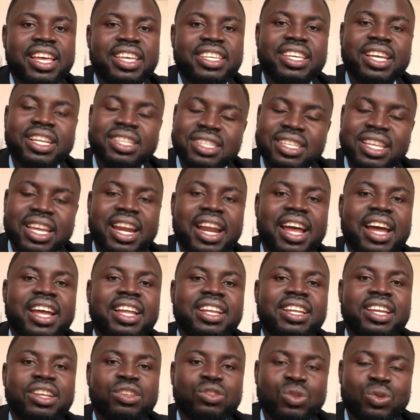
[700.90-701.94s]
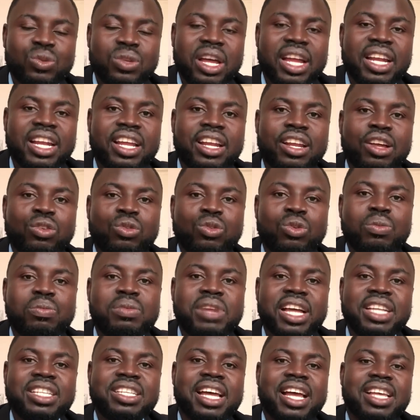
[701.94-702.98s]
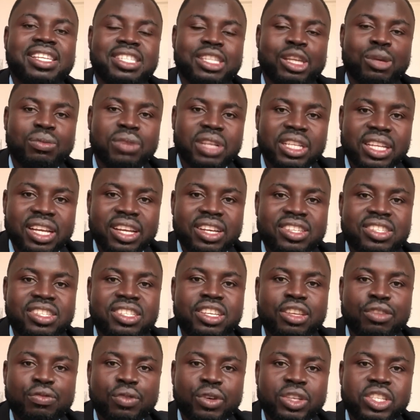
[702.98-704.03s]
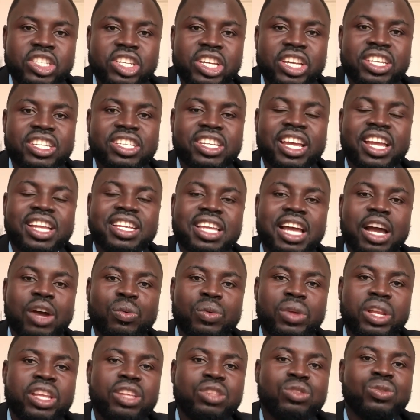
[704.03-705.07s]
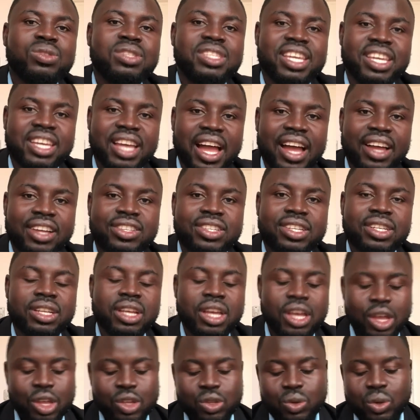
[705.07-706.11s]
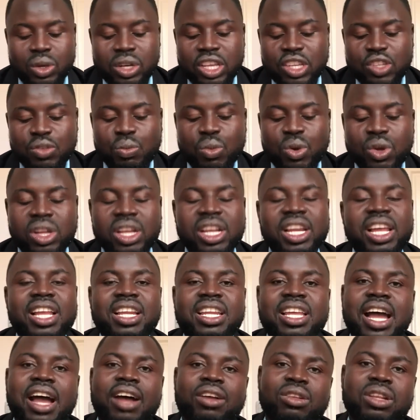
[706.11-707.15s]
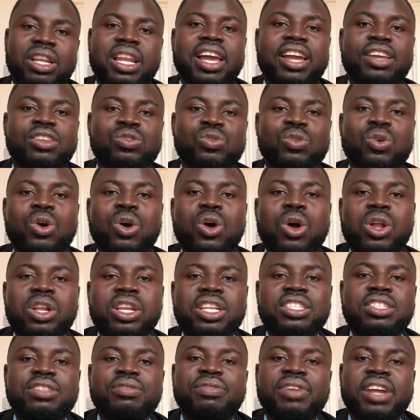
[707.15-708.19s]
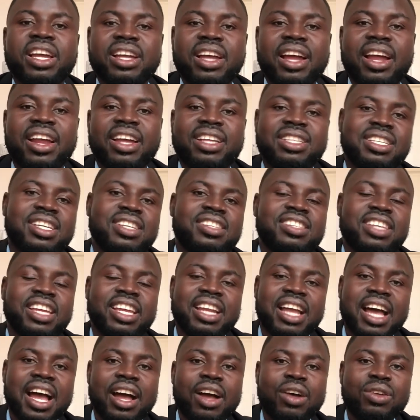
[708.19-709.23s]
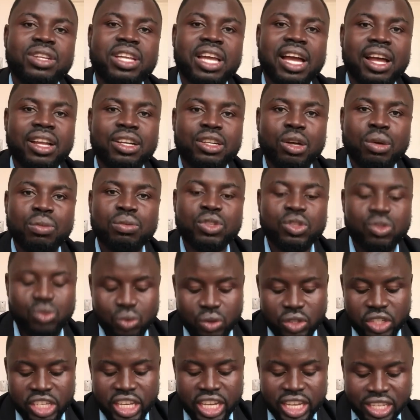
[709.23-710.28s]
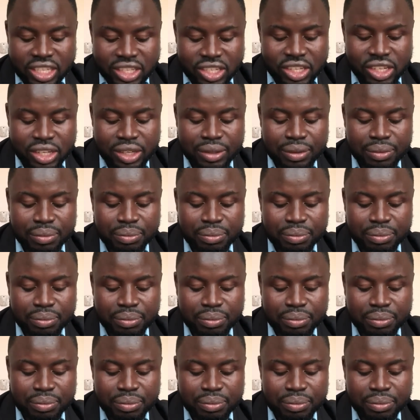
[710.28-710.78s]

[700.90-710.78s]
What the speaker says: Yet there is also another group that accept that there is need for change and they are willing to take action. So this book clearly outlines all the different characters and how they adopt to change.